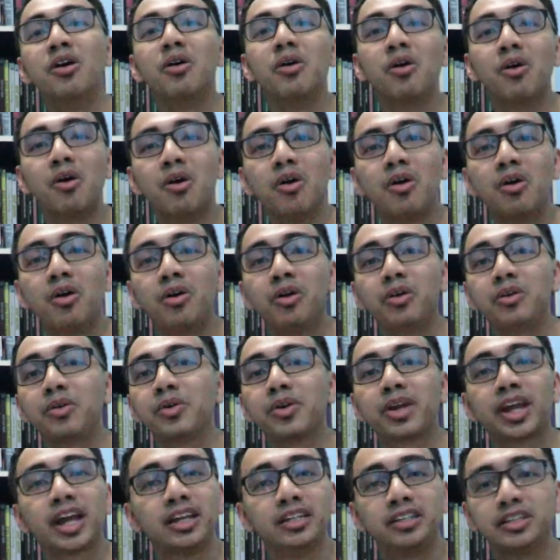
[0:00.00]
or you
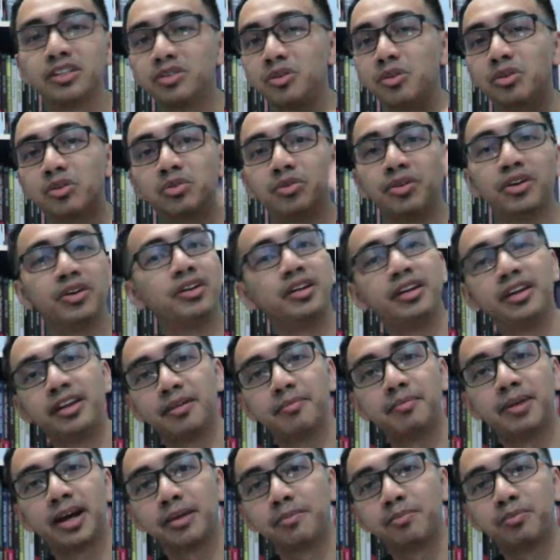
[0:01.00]
can just go to the
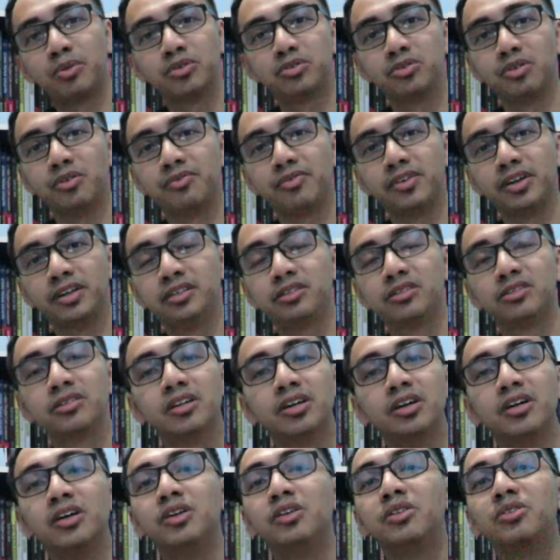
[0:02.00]
nearby post office
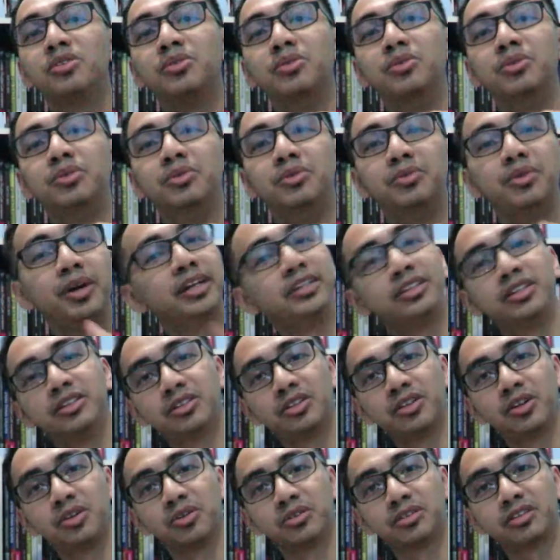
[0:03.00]
to
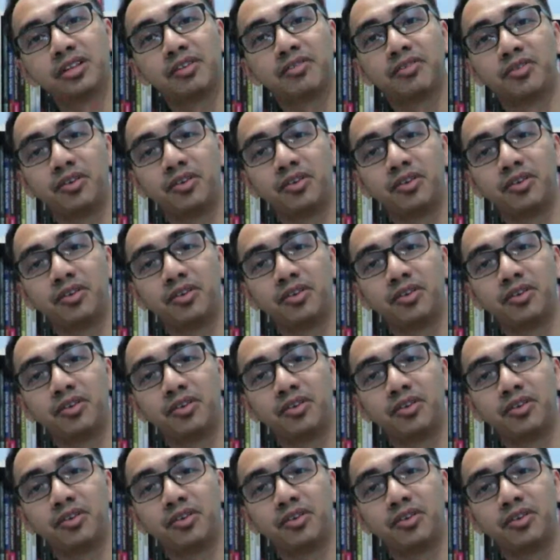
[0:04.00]
register yourself.